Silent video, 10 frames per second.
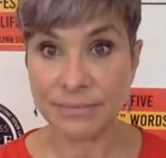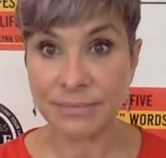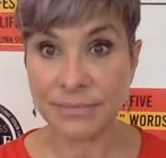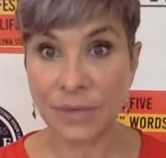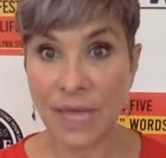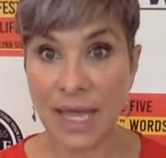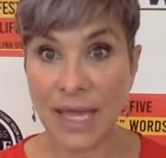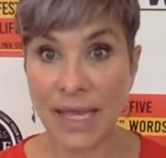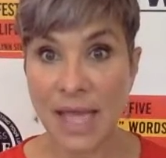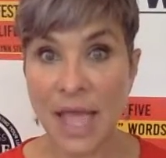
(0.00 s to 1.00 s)

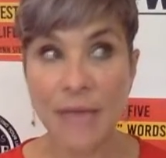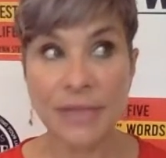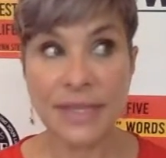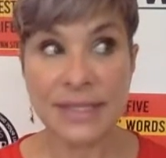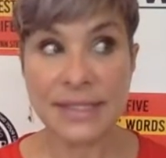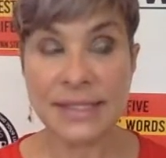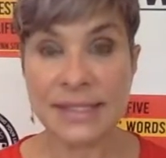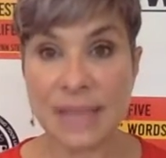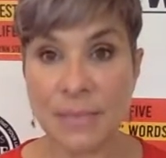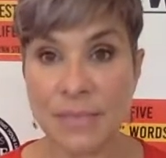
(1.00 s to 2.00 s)
Okay. This
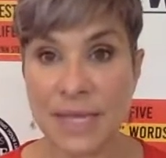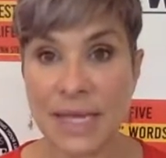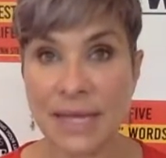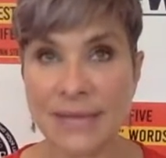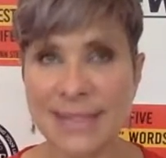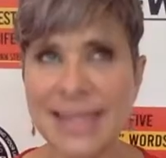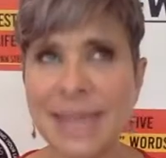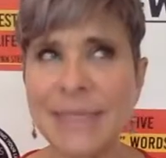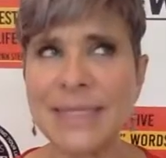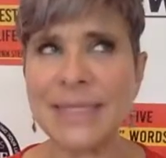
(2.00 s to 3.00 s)

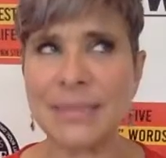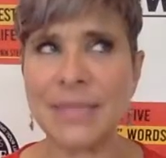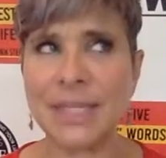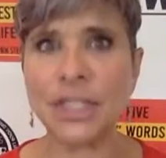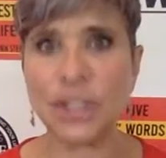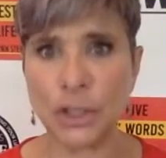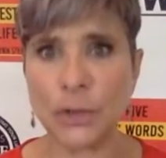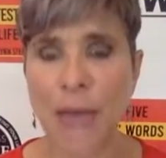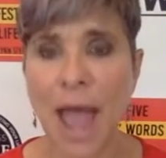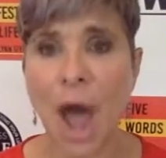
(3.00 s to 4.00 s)
gave me something to
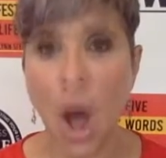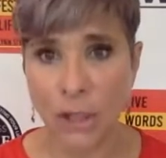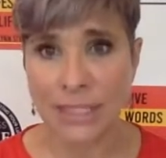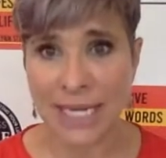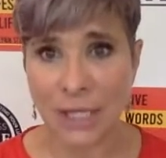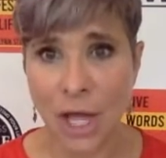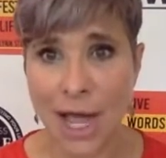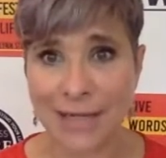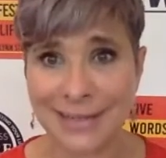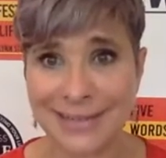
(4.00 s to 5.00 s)
do all day
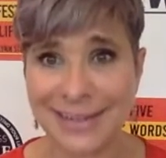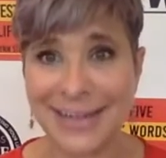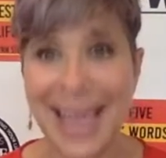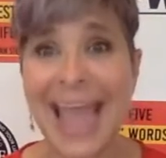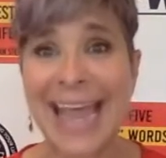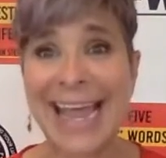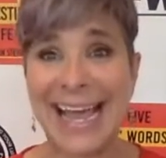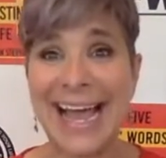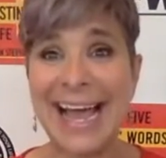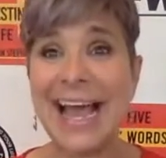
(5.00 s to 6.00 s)
long.
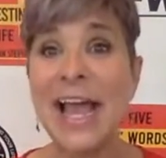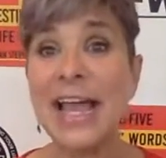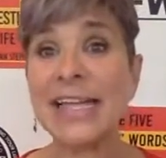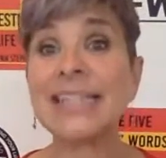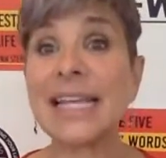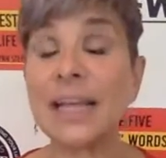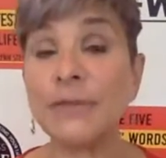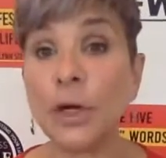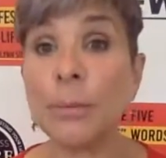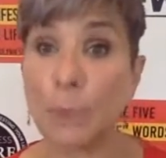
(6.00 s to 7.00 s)
Okay. It's like, if
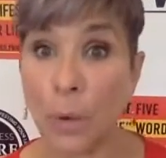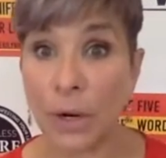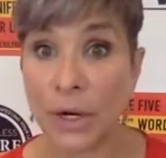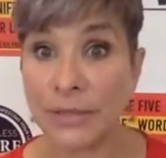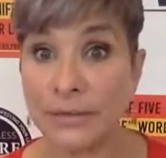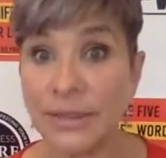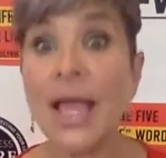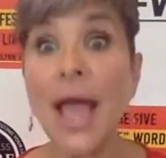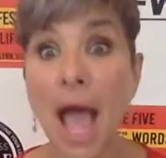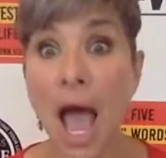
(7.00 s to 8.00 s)
you're bored,
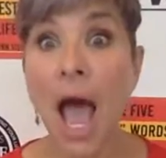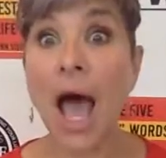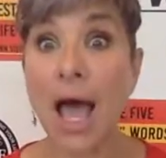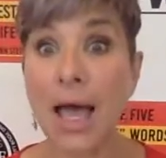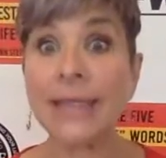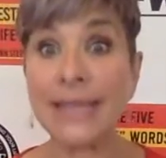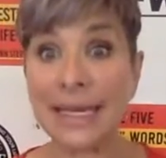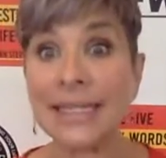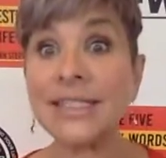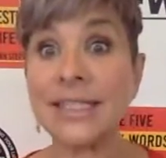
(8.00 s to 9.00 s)

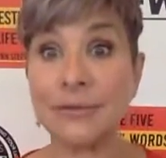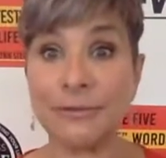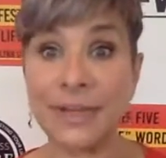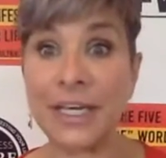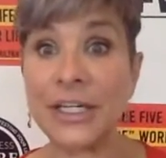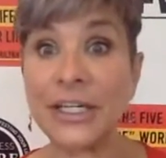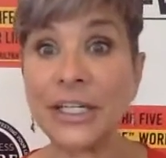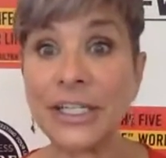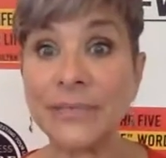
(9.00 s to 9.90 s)
get into the feel,